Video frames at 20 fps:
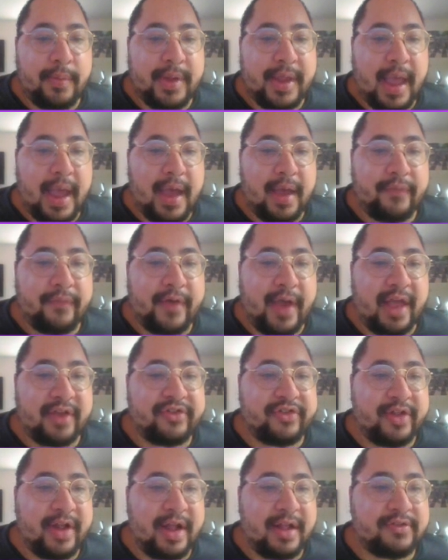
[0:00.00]
we have
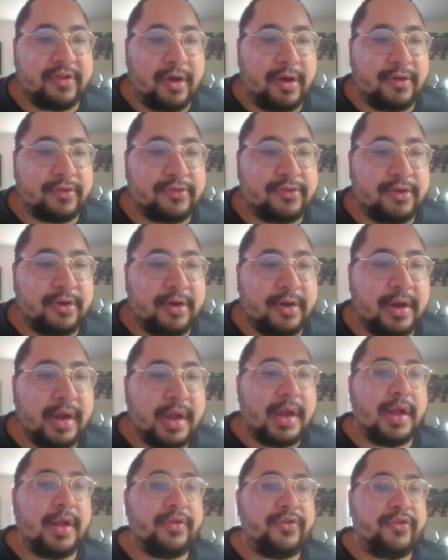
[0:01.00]
Ashnod's Altar
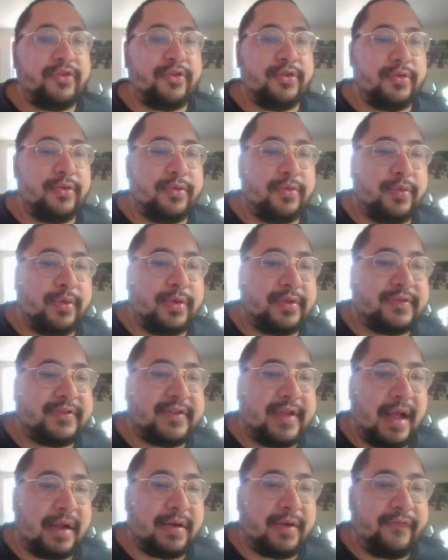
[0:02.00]
to
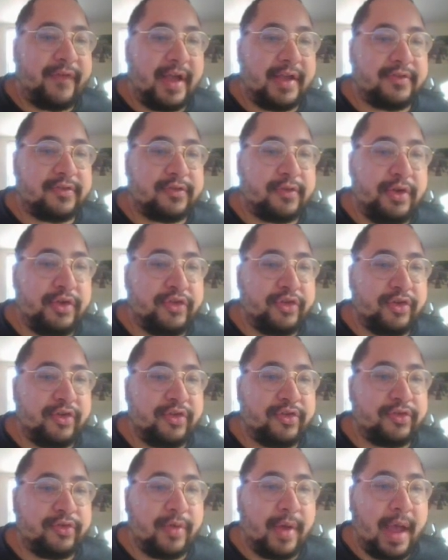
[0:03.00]
sacrifice
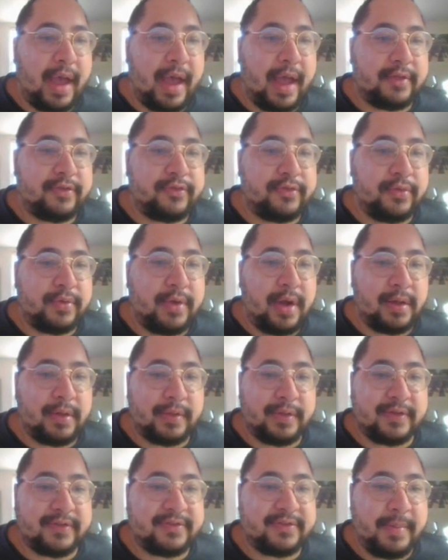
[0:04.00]
creatures to add 2
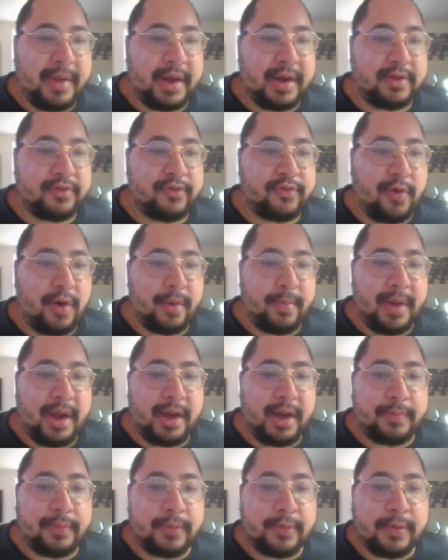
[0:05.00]
colorless mana to our
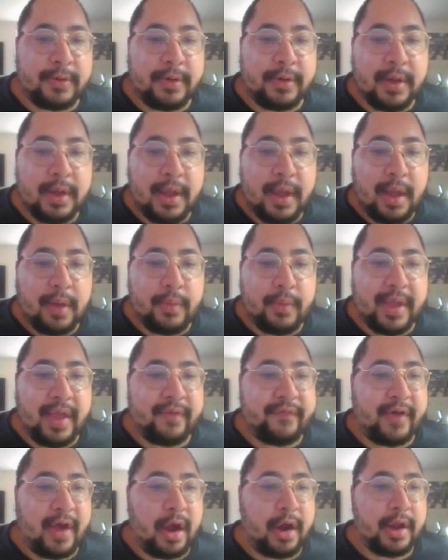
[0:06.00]
mana pool. We
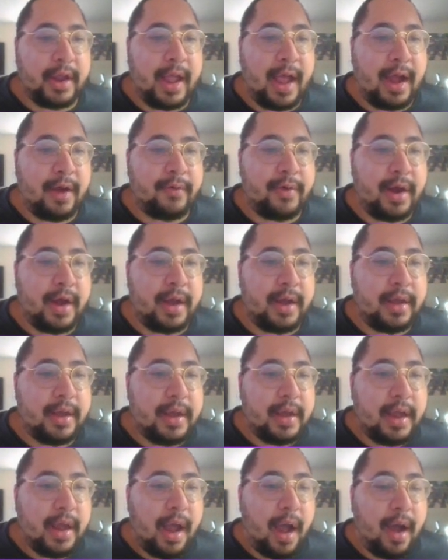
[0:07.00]
have Ariara,
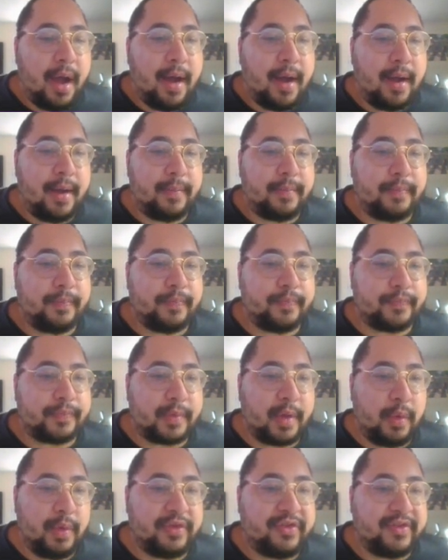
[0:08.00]

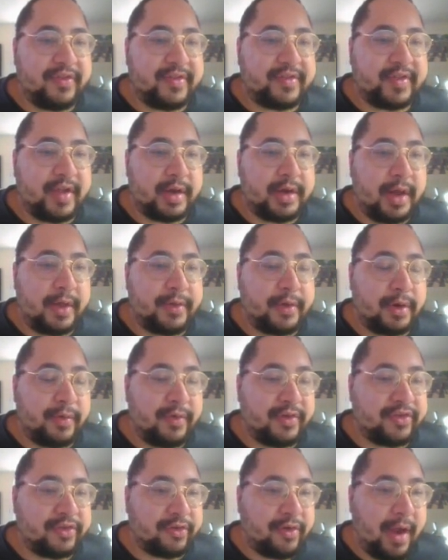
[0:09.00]
which is another
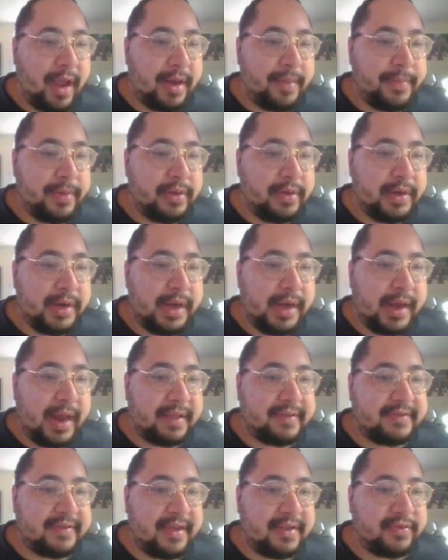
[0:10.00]
aristocrat ability
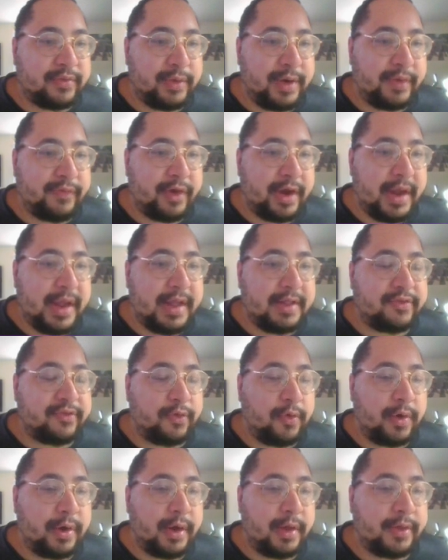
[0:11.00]
that says whenever it
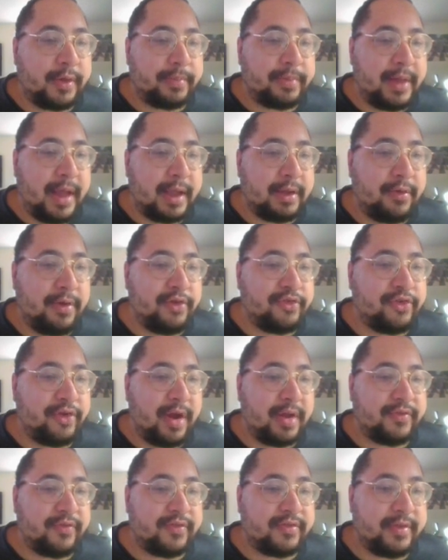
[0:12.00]
or another black creature
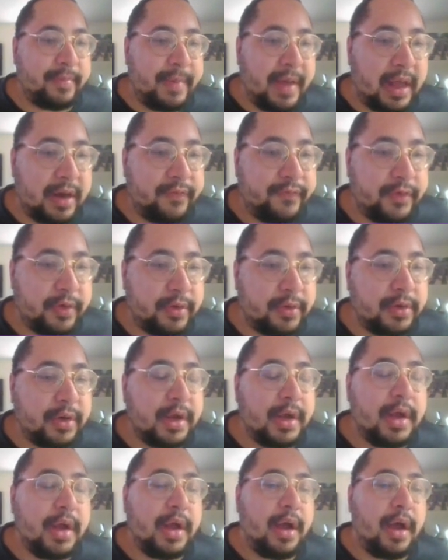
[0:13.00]
enters the battlefield
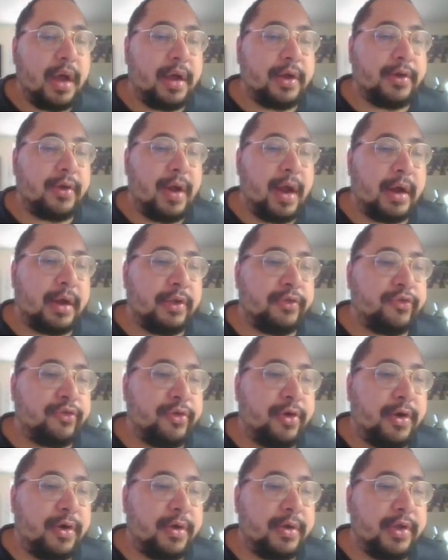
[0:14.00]
under our
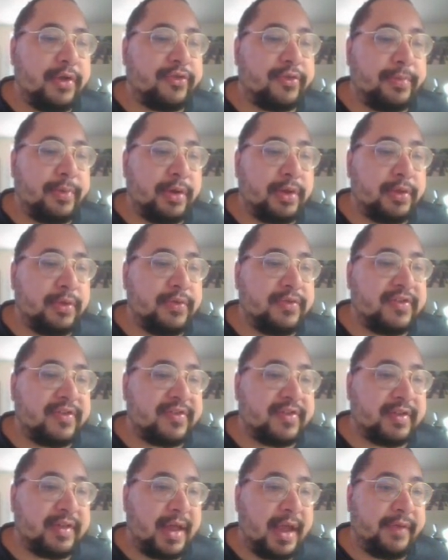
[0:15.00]
control, each opponent
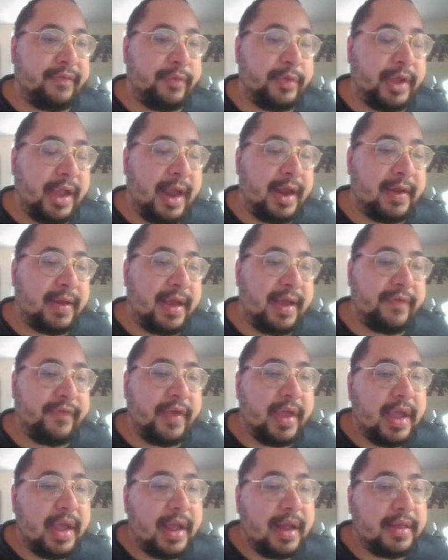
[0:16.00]
loses a life, we gain a life.
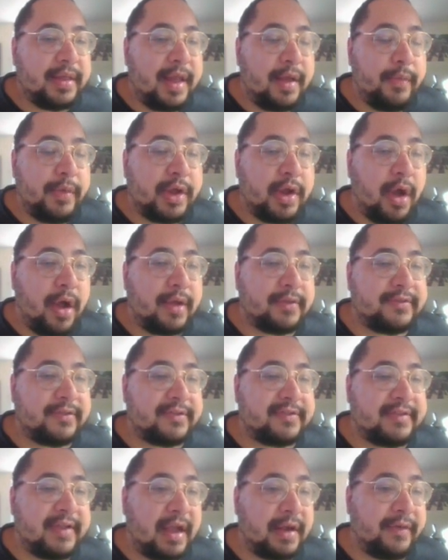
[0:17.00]
Then we can also
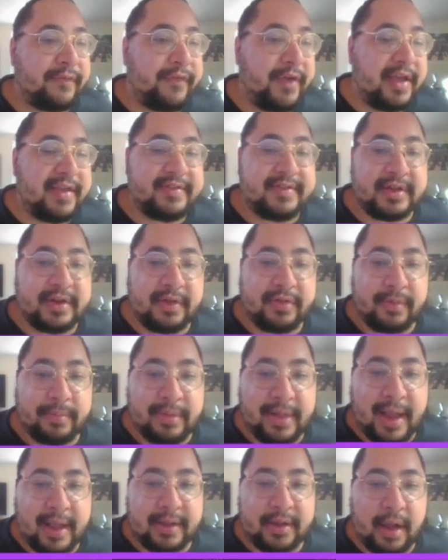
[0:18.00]
sacrifice another
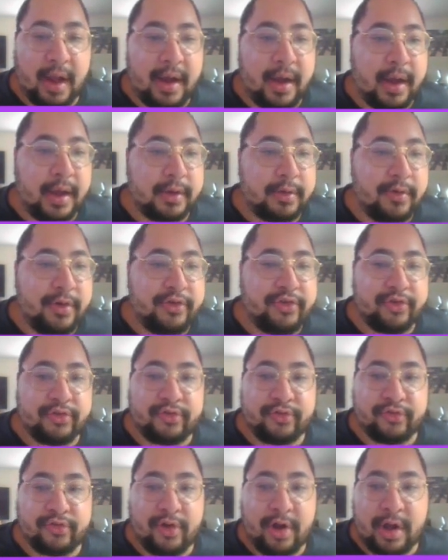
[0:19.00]
black creature
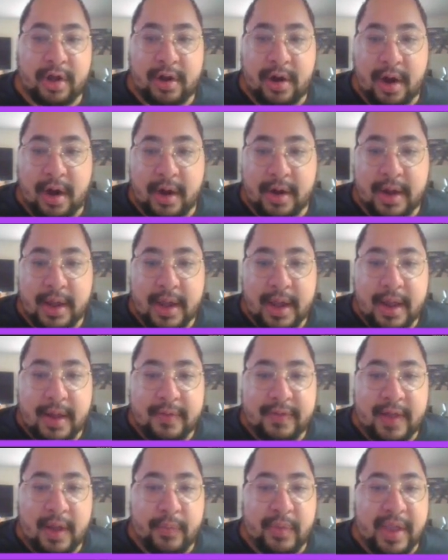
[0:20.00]
to draw a card.
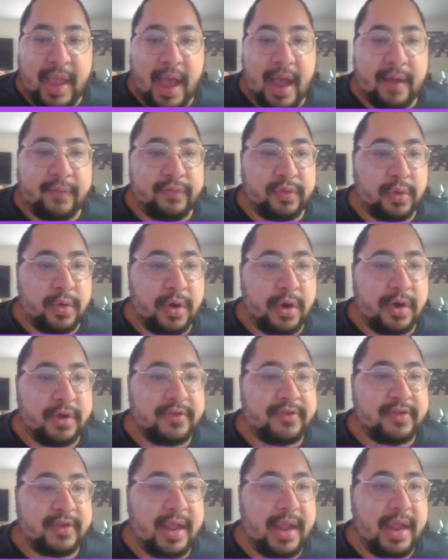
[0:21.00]
Then we have
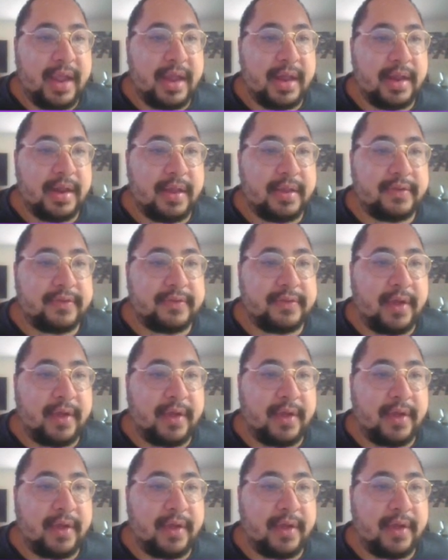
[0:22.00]
Lords in